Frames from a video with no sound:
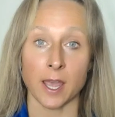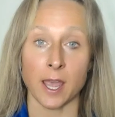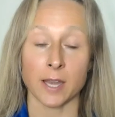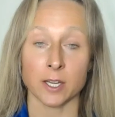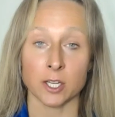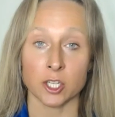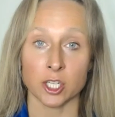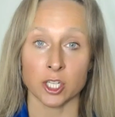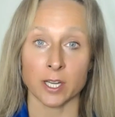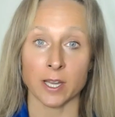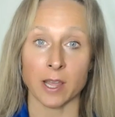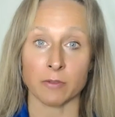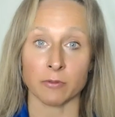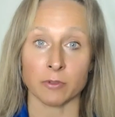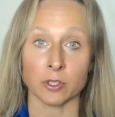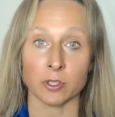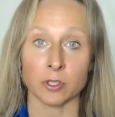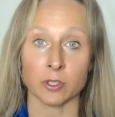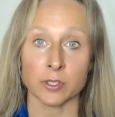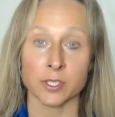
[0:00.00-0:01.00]
energy
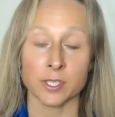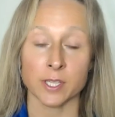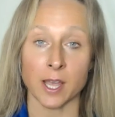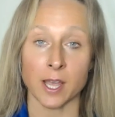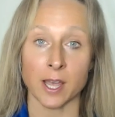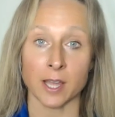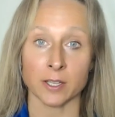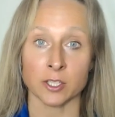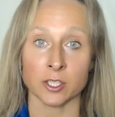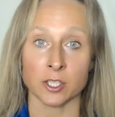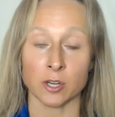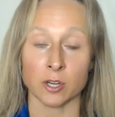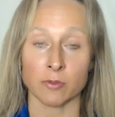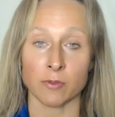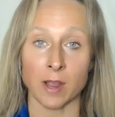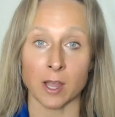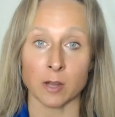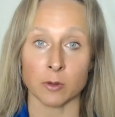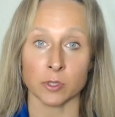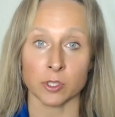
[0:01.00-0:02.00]
levels, and
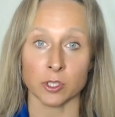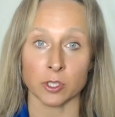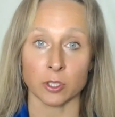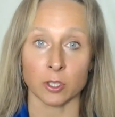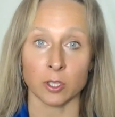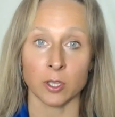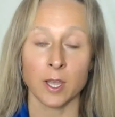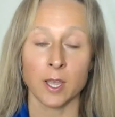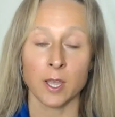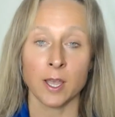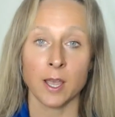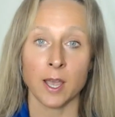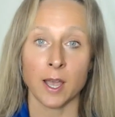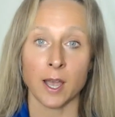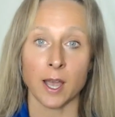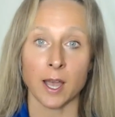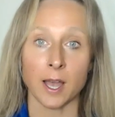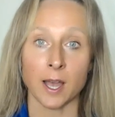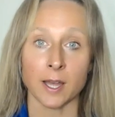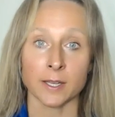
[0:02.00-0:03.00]
arousal.
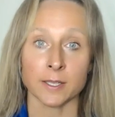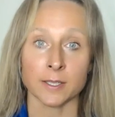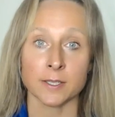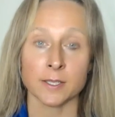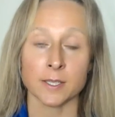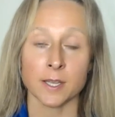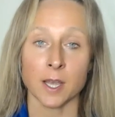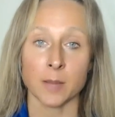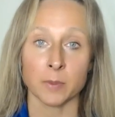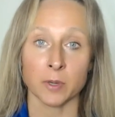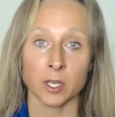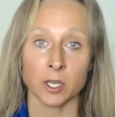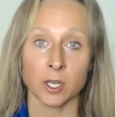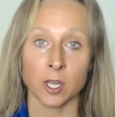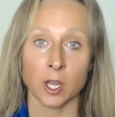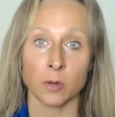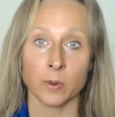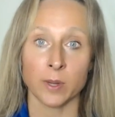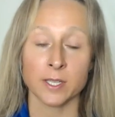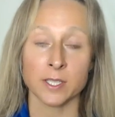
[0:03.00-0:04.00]
And I'm going to
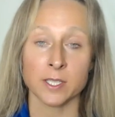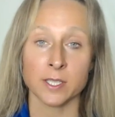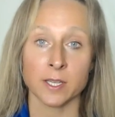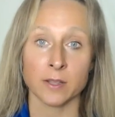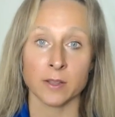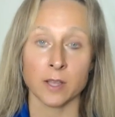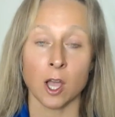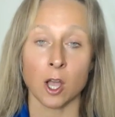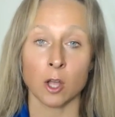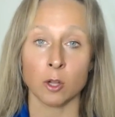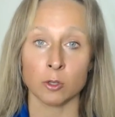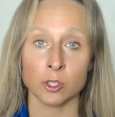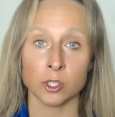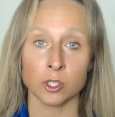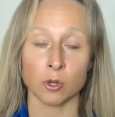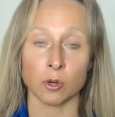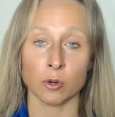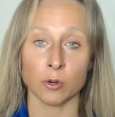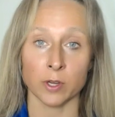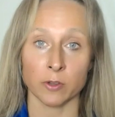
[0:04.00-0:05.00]
go into the whole
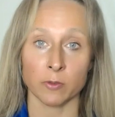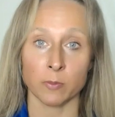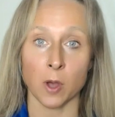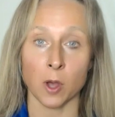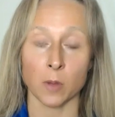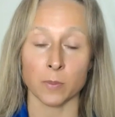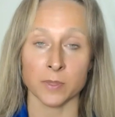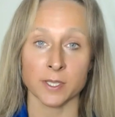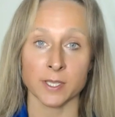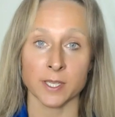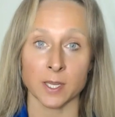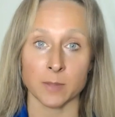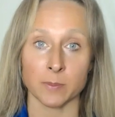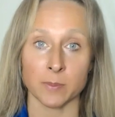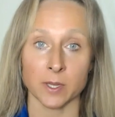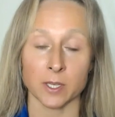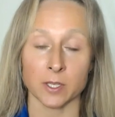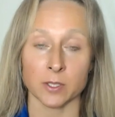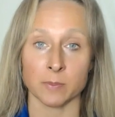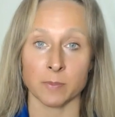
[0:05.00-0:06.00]
story of POMC,
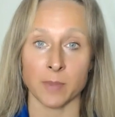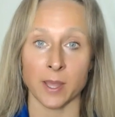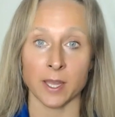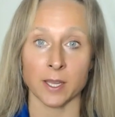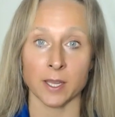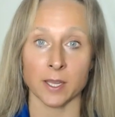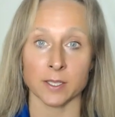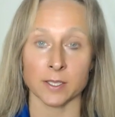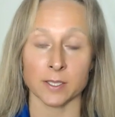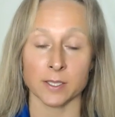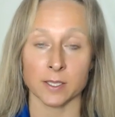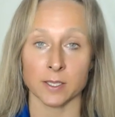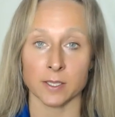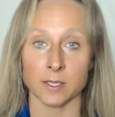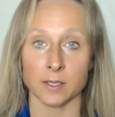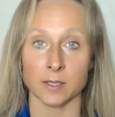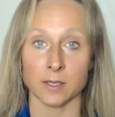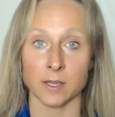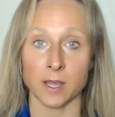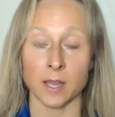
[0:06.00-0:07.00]
but make it
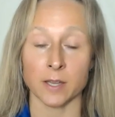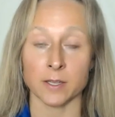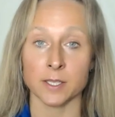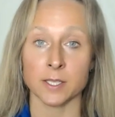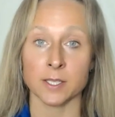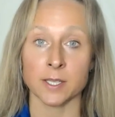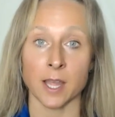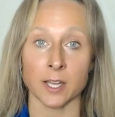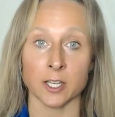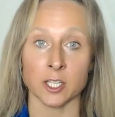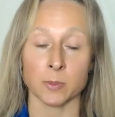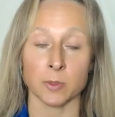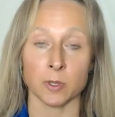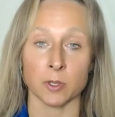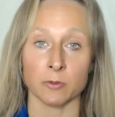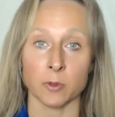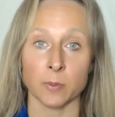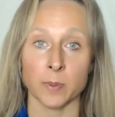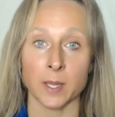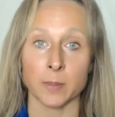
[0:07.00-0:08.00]

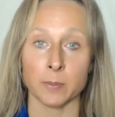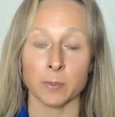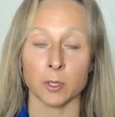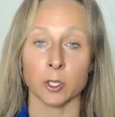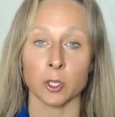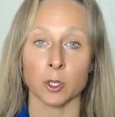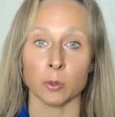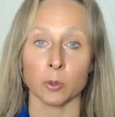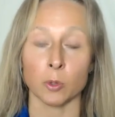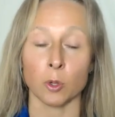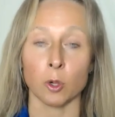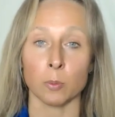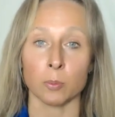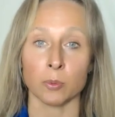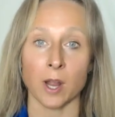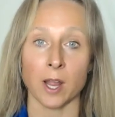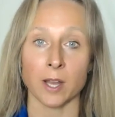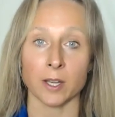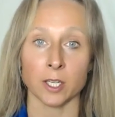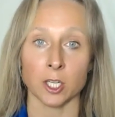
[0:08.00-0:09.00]
understandable for people who are all
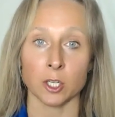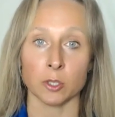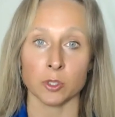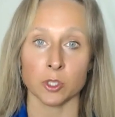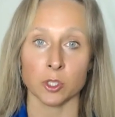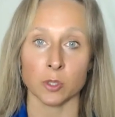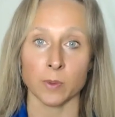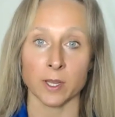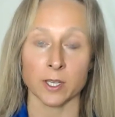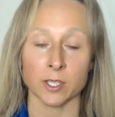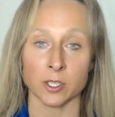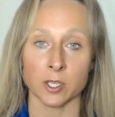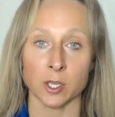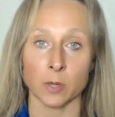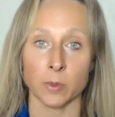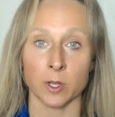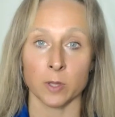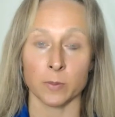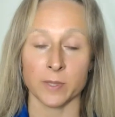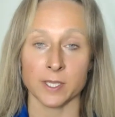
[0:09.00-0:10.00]
brand new to it. So there
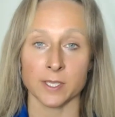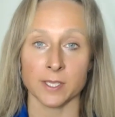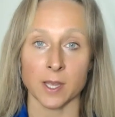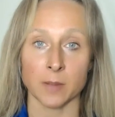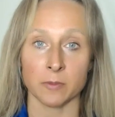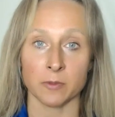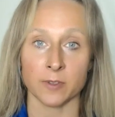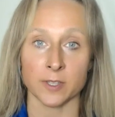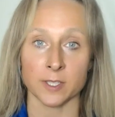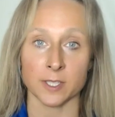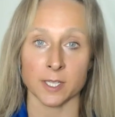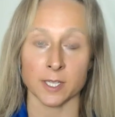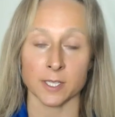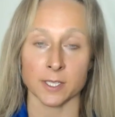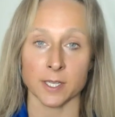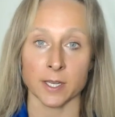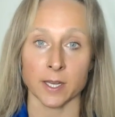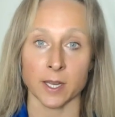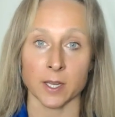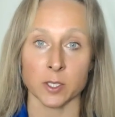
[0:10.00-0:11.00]
will be some
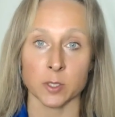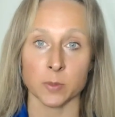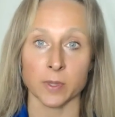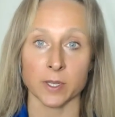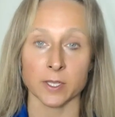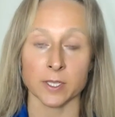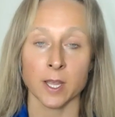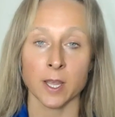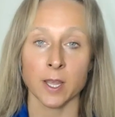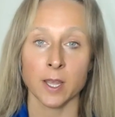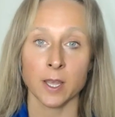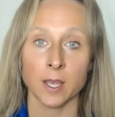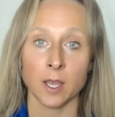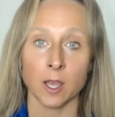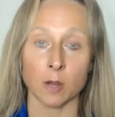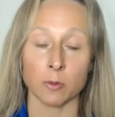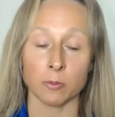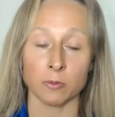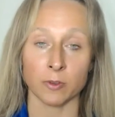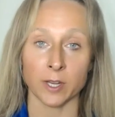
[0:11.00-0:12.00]
physics in it, but
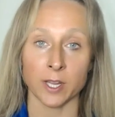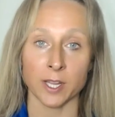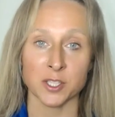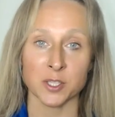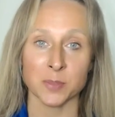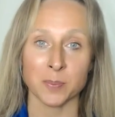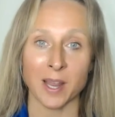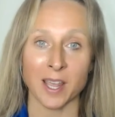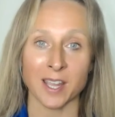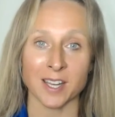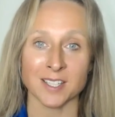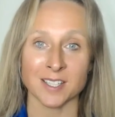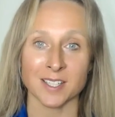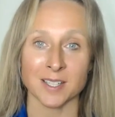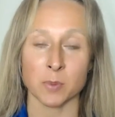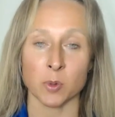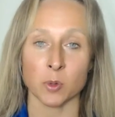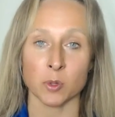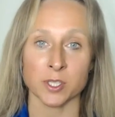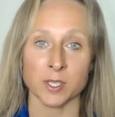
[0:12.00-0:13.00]
hopefully explained in
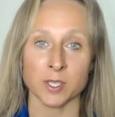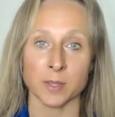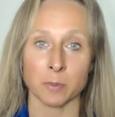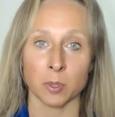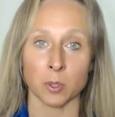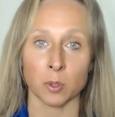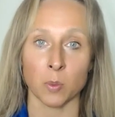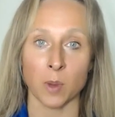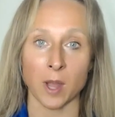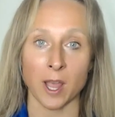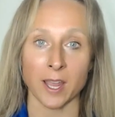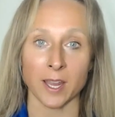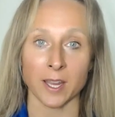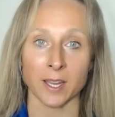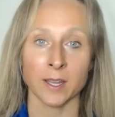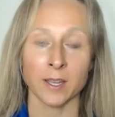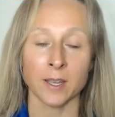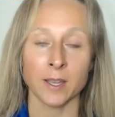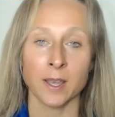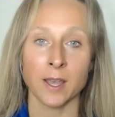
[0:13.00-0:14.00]
a more simple
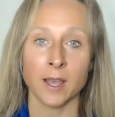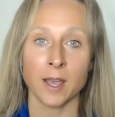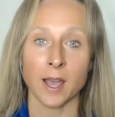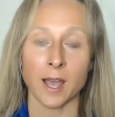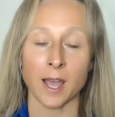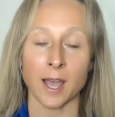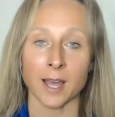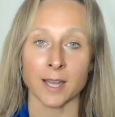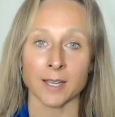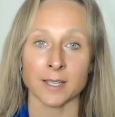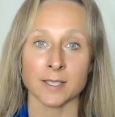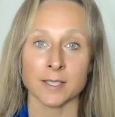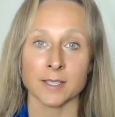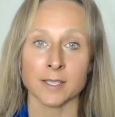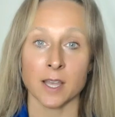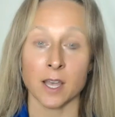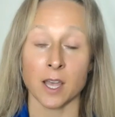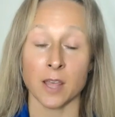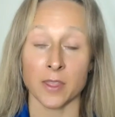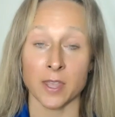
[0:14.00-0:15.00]
way. And
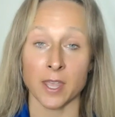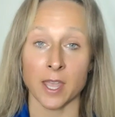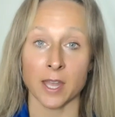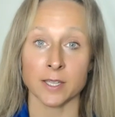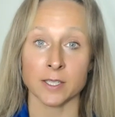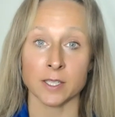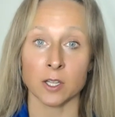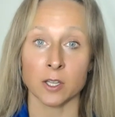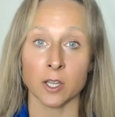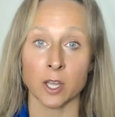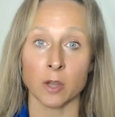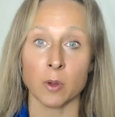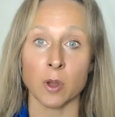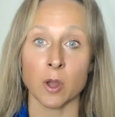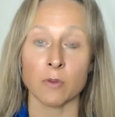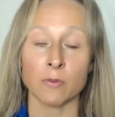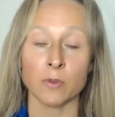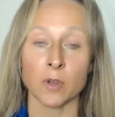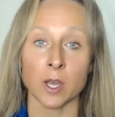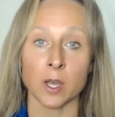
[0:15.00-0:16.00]
at the end, I'll go
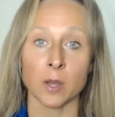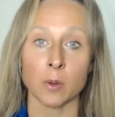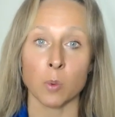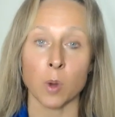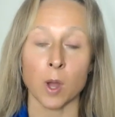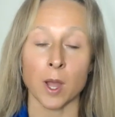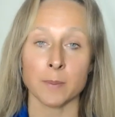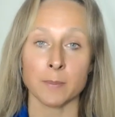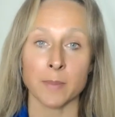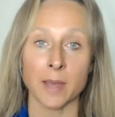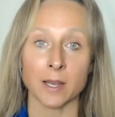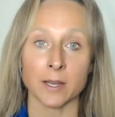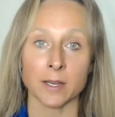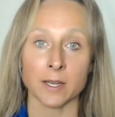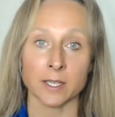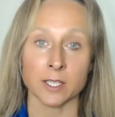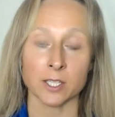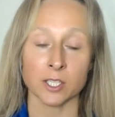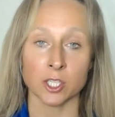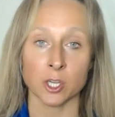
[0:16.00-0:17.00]
over why
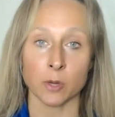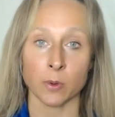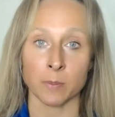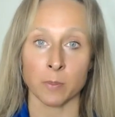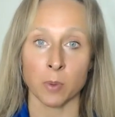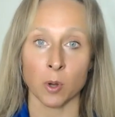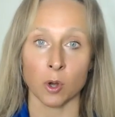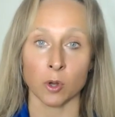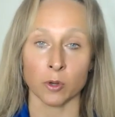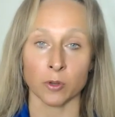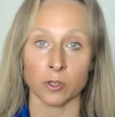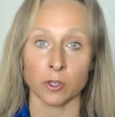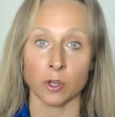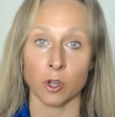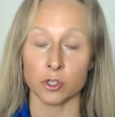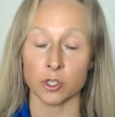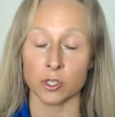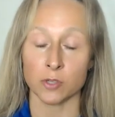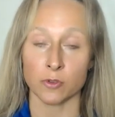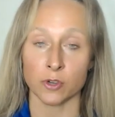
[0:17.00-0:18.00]
melanin is so important,
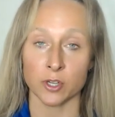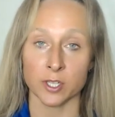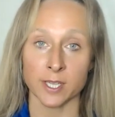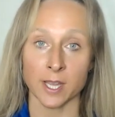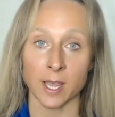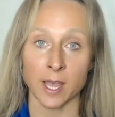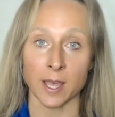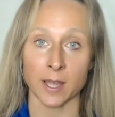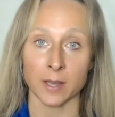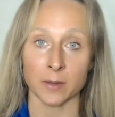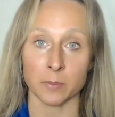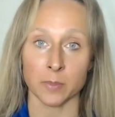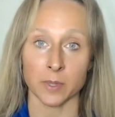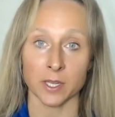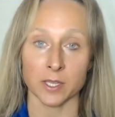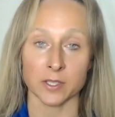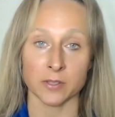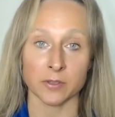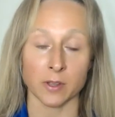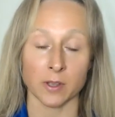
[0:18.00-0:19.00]
not just for a tan,
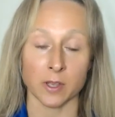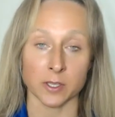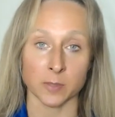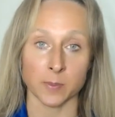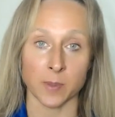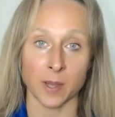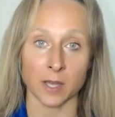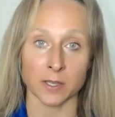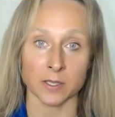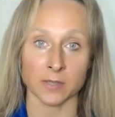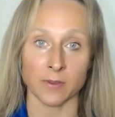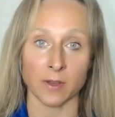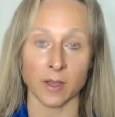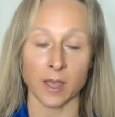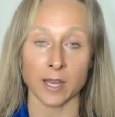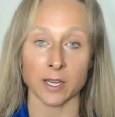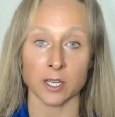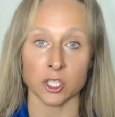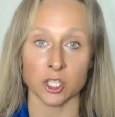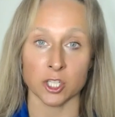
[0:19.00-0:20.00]
but as part of our
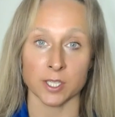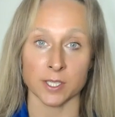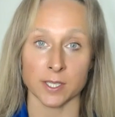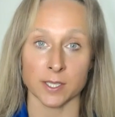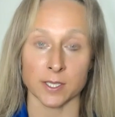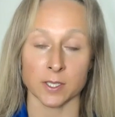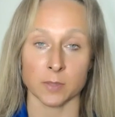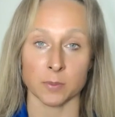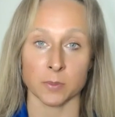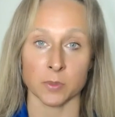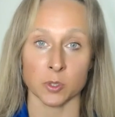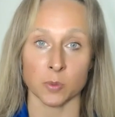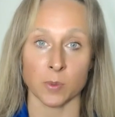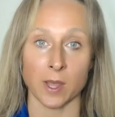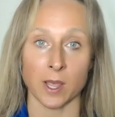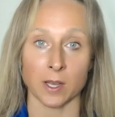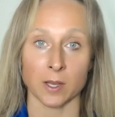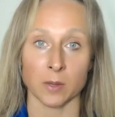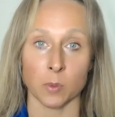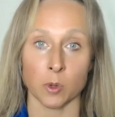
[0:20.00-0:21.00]
energy system as
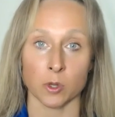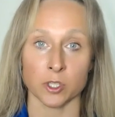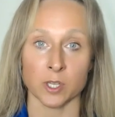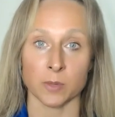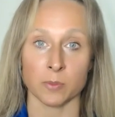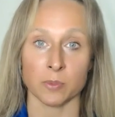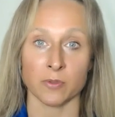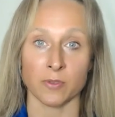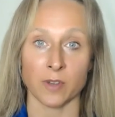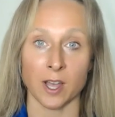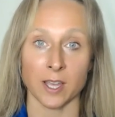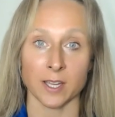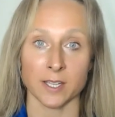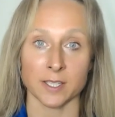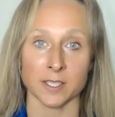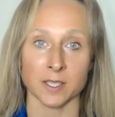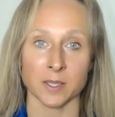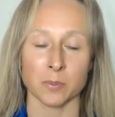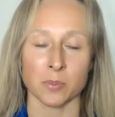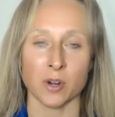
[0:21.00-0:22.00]
well, and what it
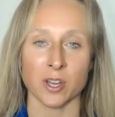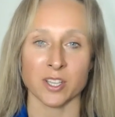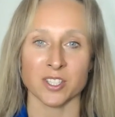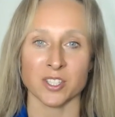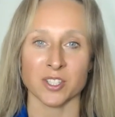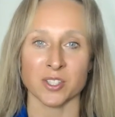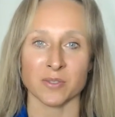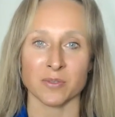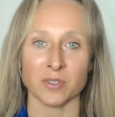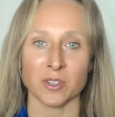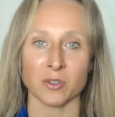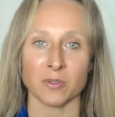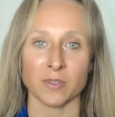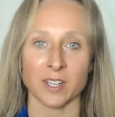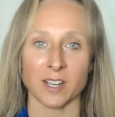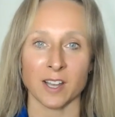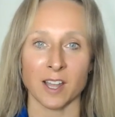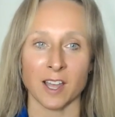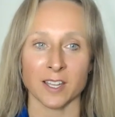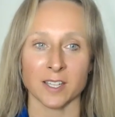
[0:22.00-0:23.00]
provides in the presence of
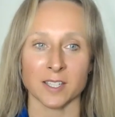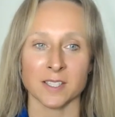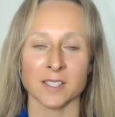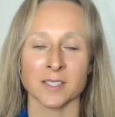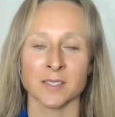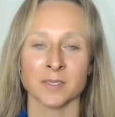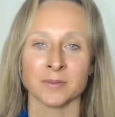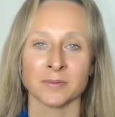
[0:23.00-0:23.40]
UV light.